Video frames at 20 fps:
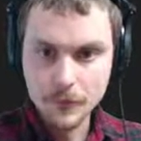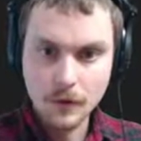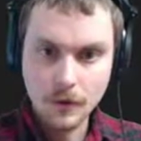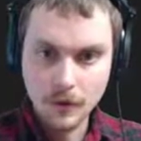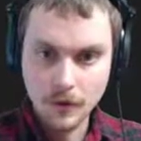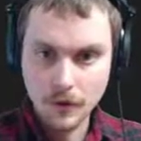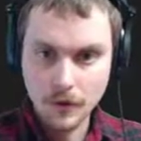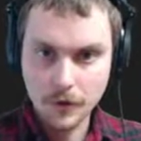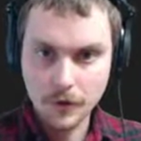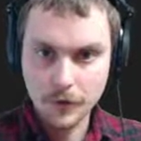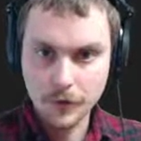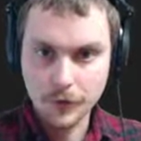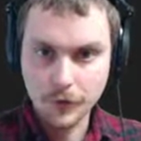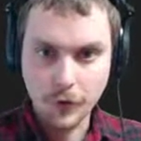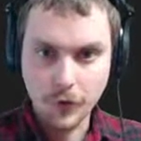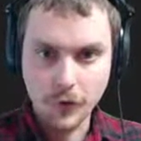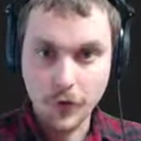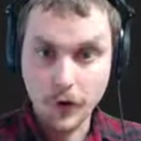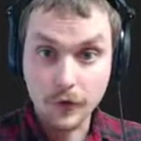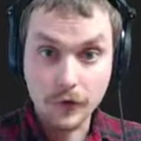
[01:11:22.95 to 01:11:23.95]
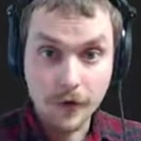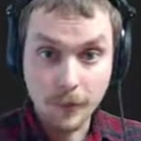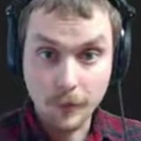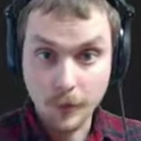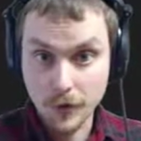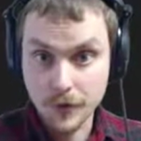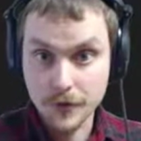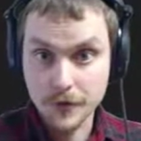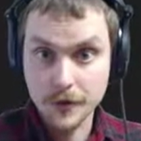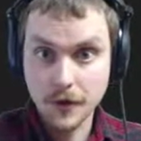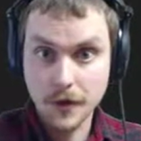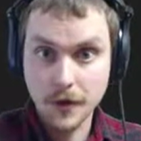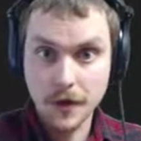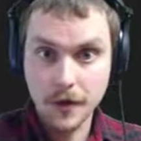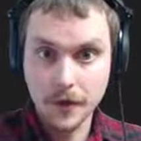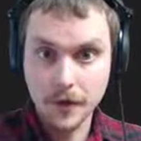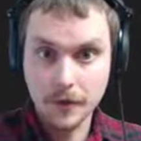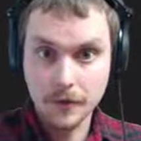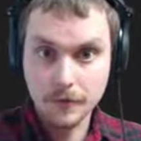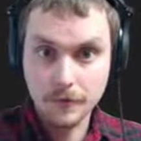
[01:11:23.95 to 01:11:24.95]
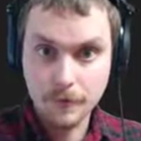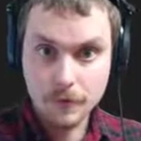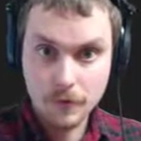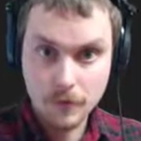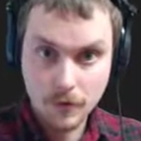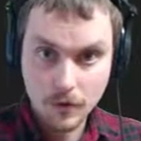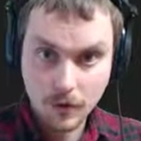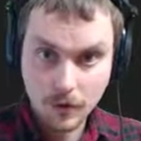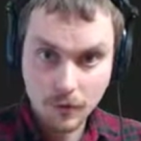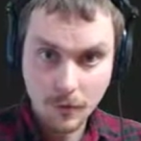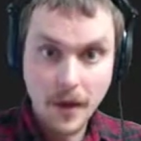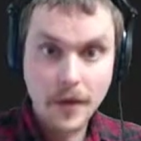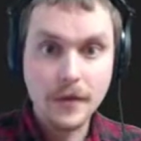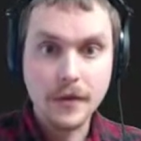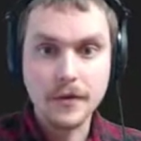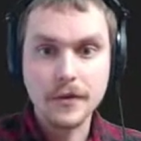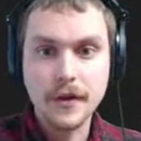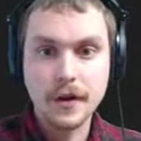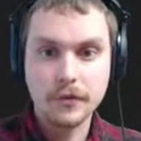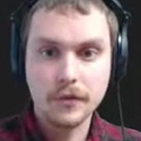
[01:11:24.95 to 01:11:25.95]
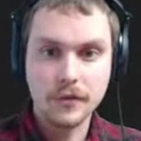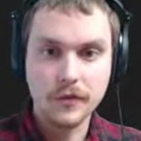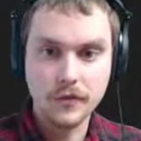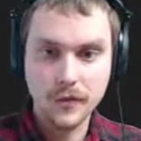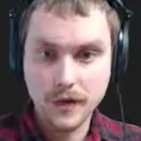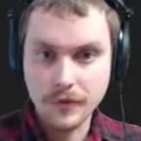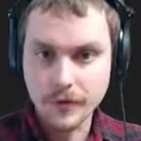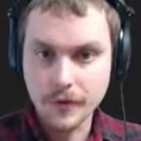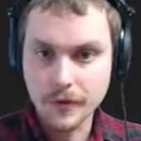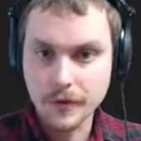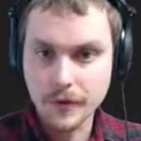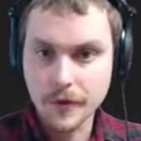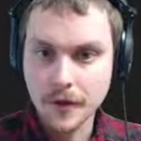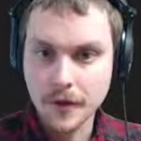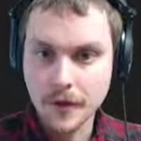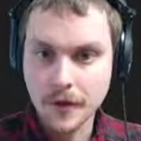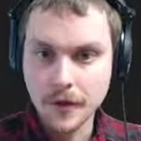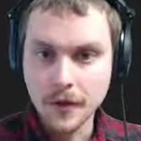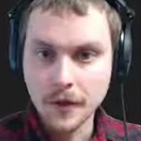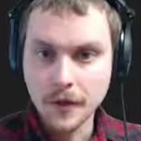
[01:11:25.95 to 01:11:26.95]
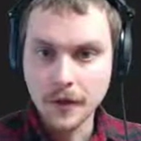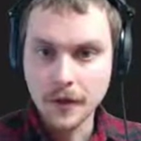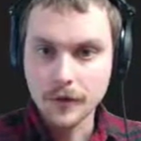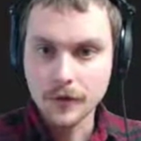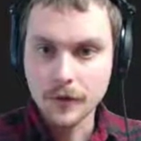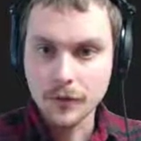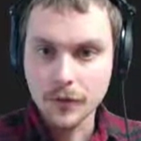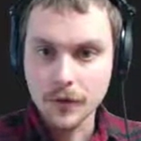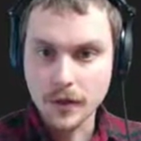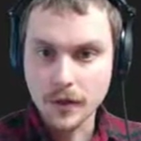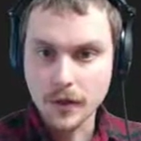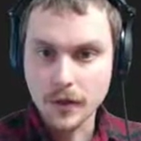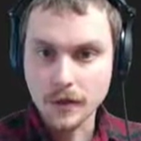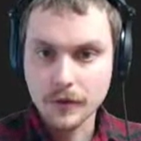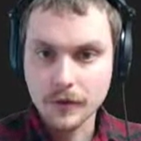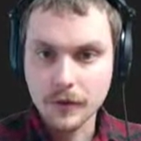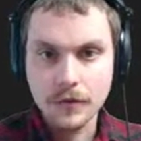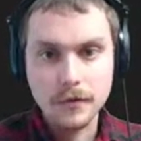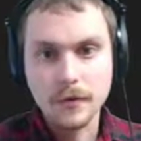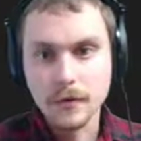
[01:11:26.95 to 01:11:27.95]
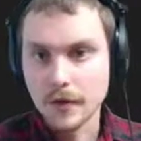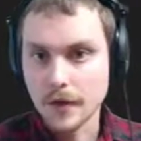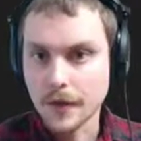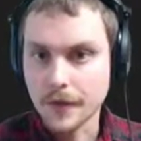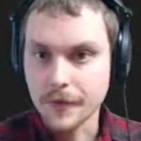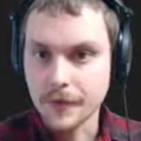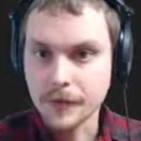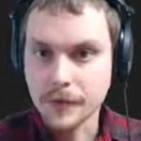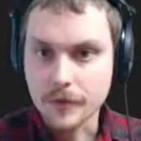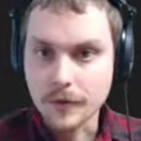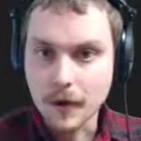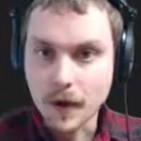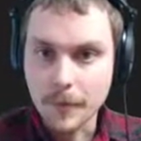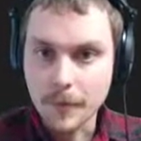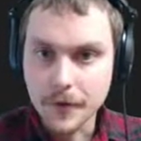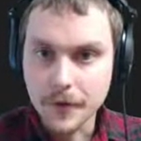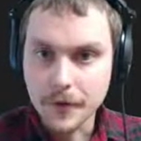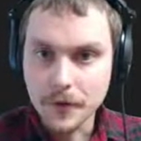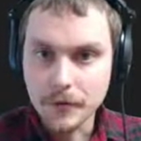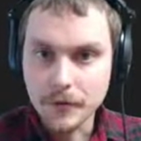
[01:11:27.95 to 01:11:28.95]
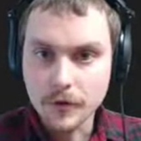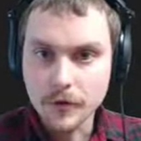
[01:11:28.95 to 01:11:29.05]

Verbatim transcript: or sorry, a separate uh, commandlet to actually save it. So get, so again, this is copied over.